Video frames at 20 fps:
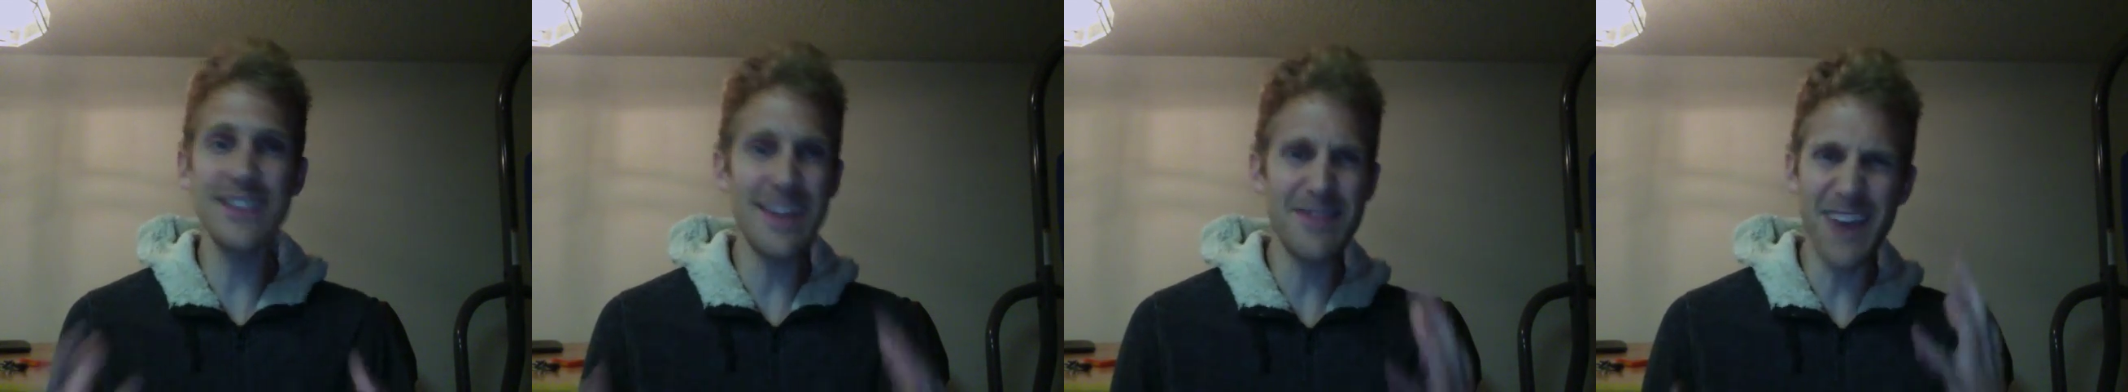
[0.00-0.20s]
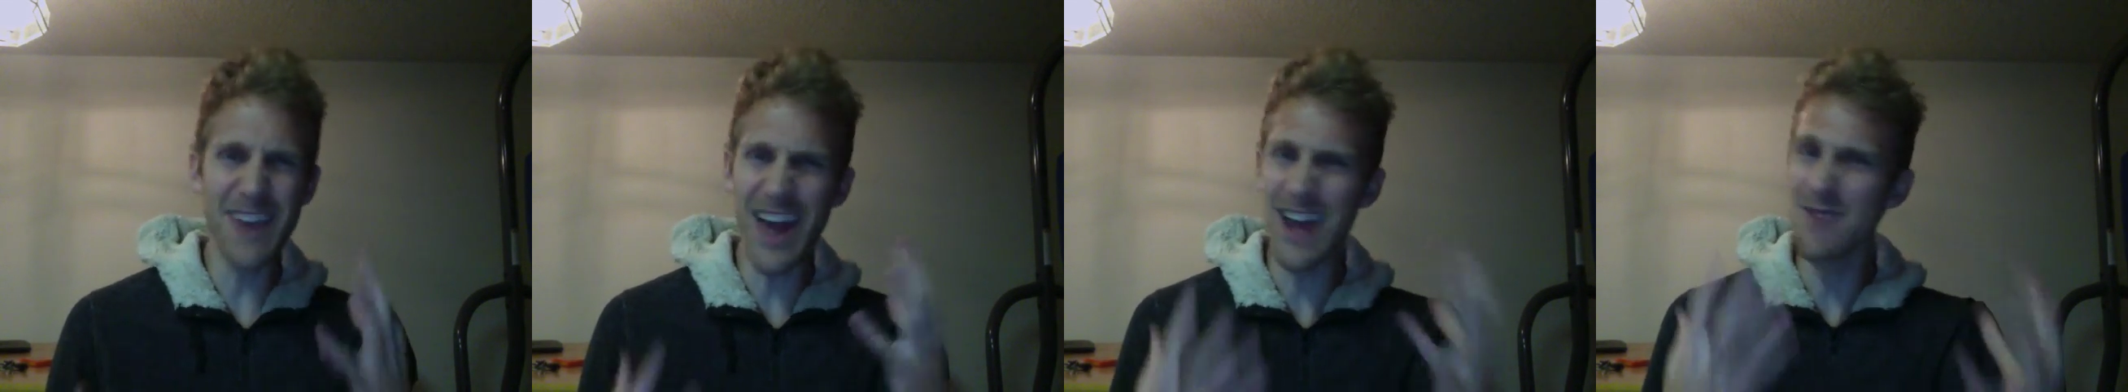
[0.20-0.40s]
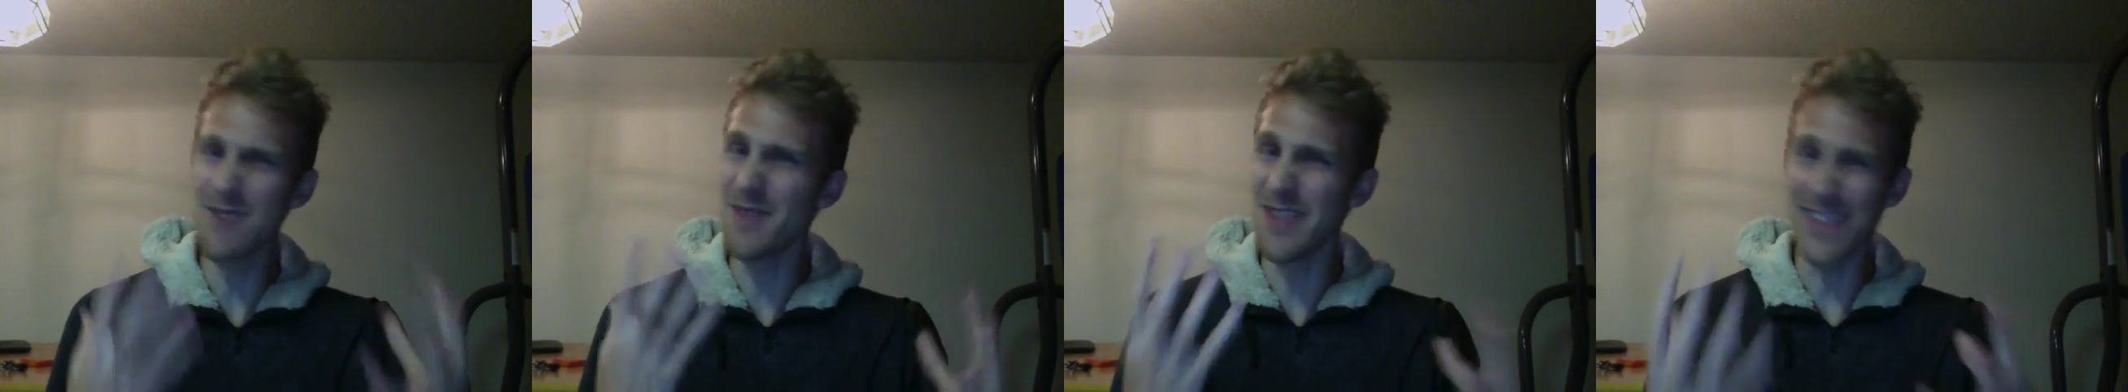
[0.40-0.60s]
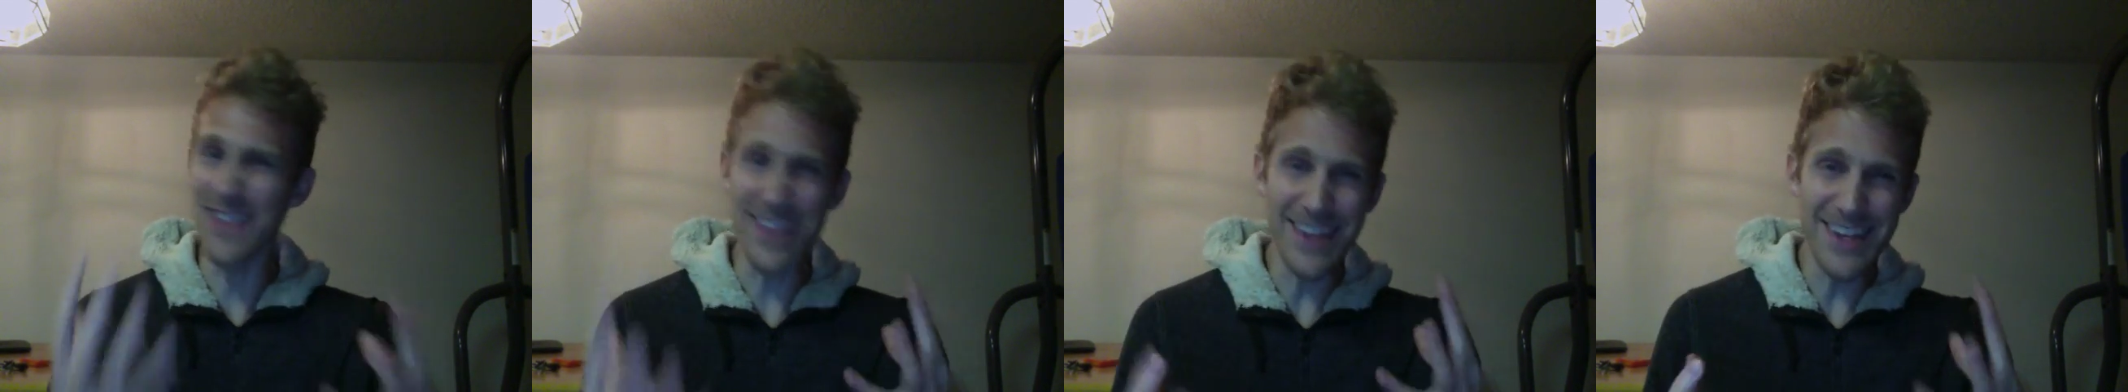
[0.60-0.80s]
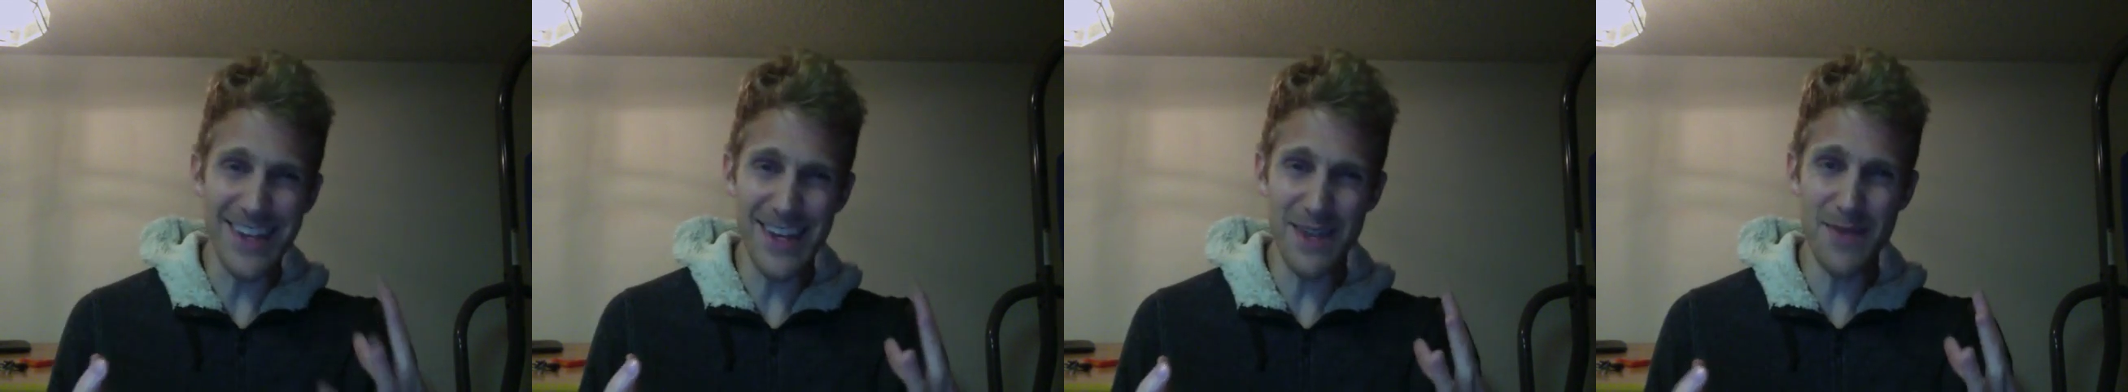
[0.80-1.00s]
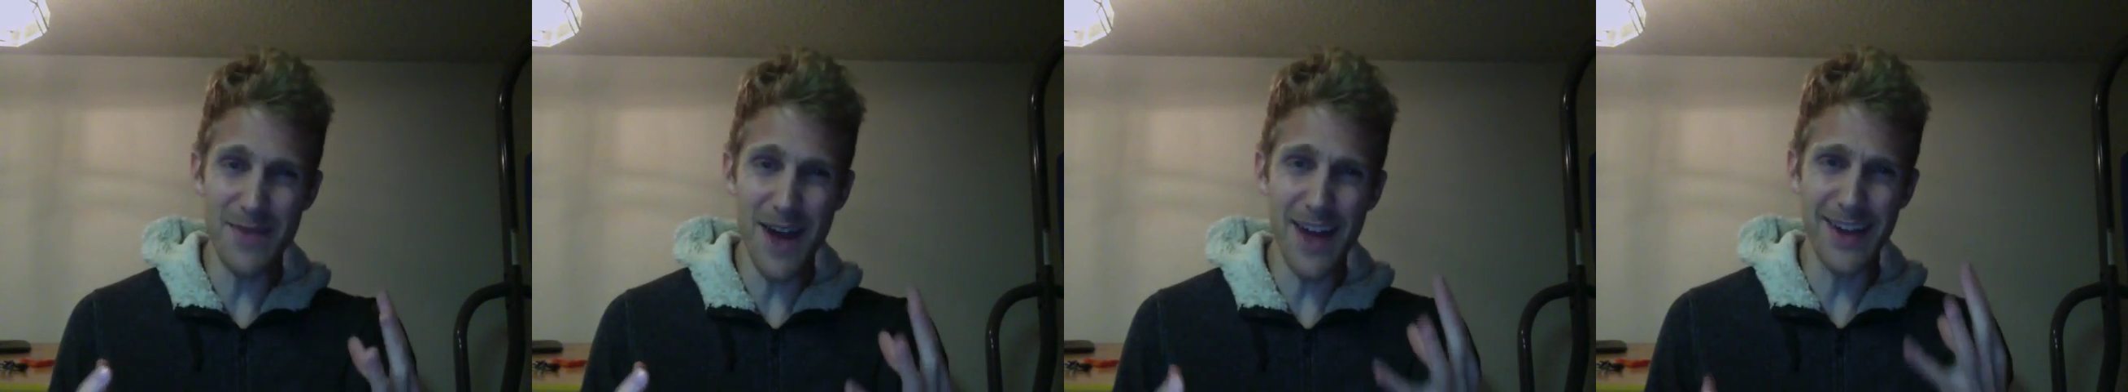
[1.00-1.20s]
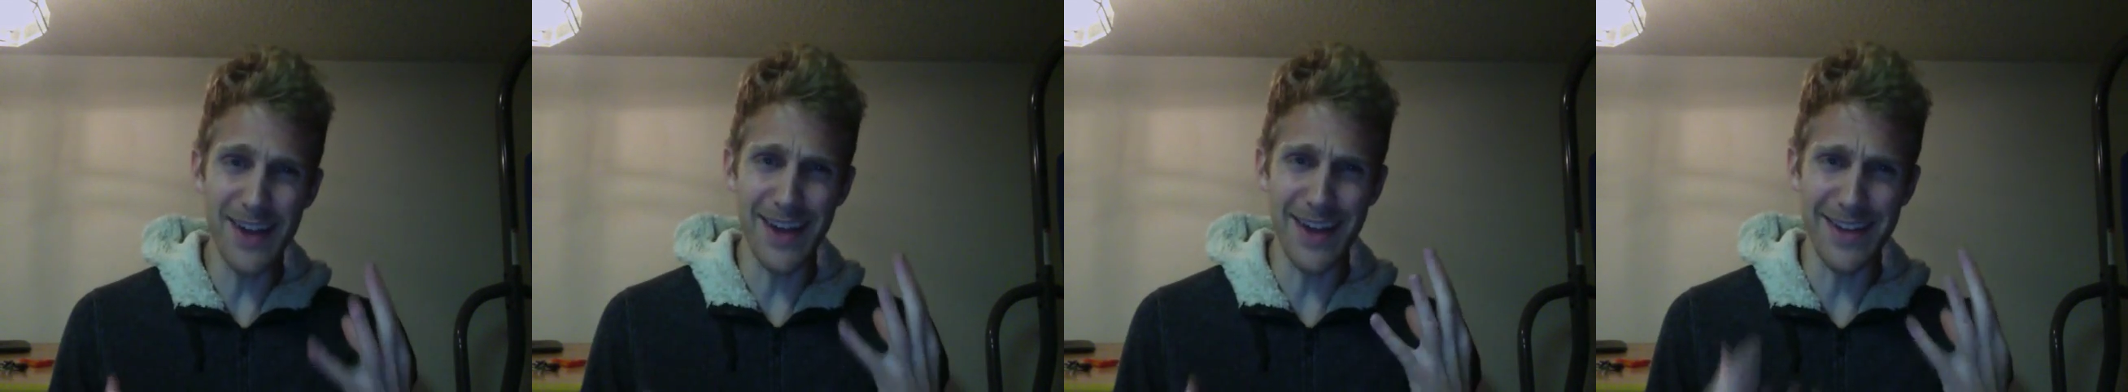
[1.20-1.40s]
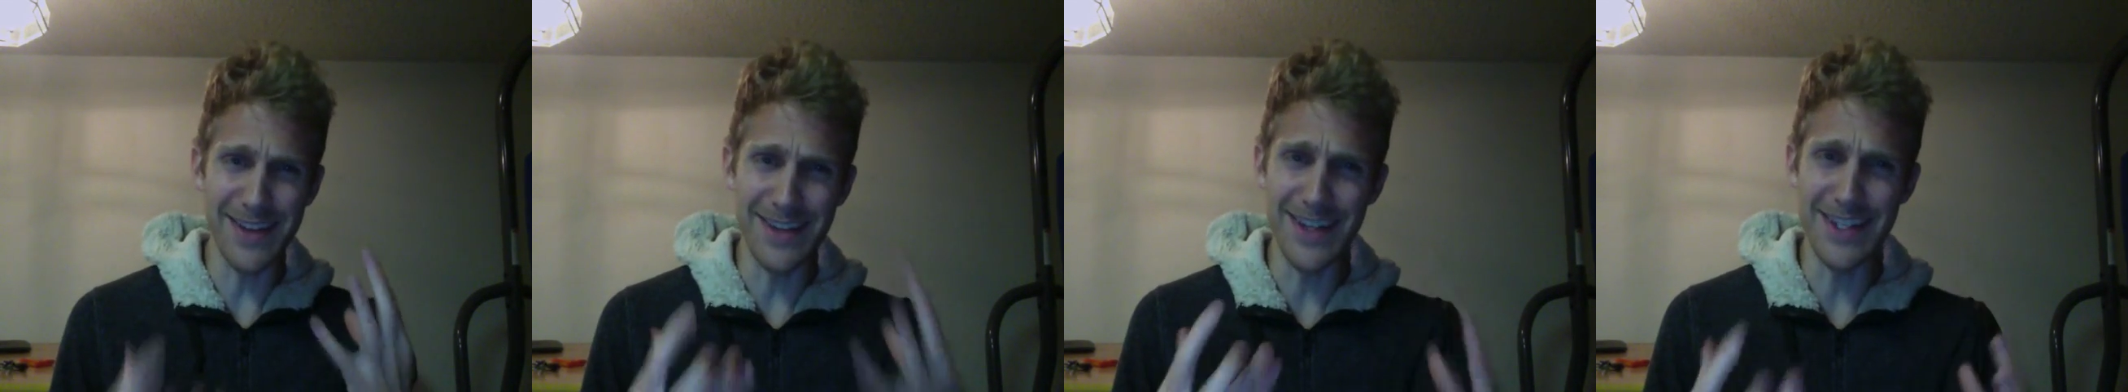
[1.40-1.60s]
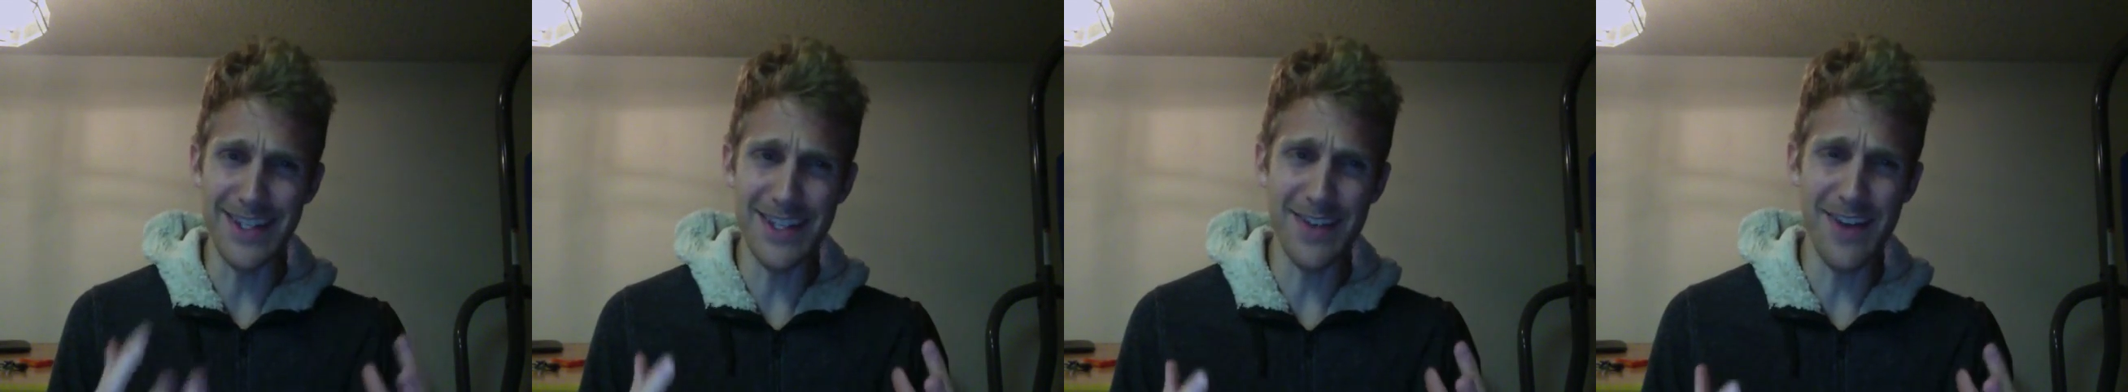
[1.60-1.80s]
I've kind of been thinking about and ideas